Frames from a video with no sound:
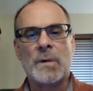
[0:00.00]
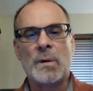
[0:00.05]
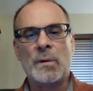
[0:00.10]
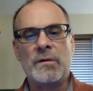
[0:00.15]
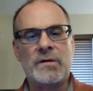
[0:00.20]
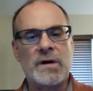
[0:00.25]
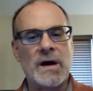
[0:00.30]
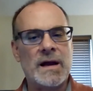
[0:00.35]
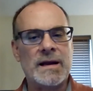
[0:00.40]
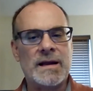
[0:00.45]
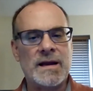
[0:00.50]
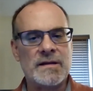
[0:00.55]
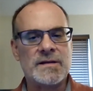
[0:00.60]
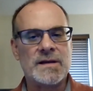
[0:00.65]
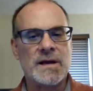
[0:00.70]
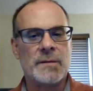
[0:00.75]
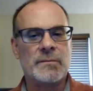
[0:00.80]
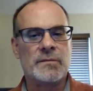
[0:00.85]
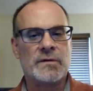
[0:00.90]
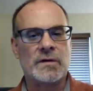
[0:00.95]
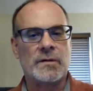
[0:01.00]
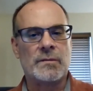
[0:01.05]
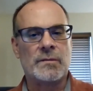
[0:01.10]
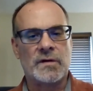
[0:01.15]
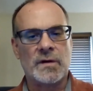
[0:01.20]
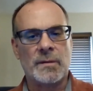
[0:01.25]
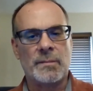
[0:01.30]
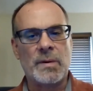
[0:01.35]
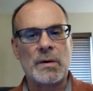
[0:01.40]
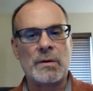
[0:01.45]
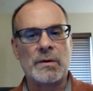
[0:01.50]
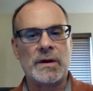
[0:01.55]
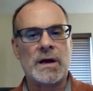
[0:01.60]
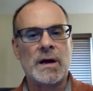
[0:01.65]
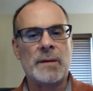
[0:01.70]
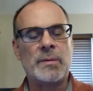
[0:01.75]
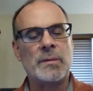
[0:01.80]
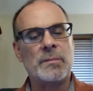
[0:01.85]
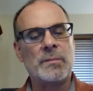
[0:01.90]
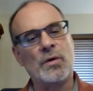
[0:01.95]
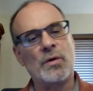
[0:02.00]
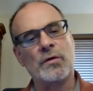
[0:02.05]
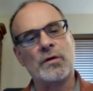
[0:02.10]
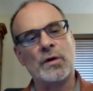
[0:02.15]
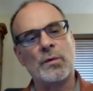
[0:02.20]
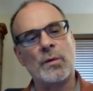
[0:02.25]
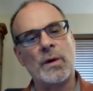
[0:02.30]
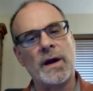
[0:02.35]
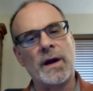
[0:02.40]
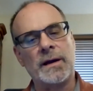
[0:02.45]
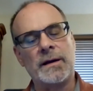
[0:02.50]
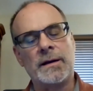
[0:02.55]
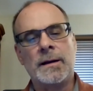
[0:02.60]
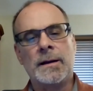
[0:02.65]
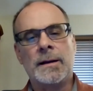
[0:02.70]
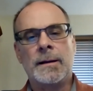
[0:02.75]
We've got to get them to pony up and pull their weight.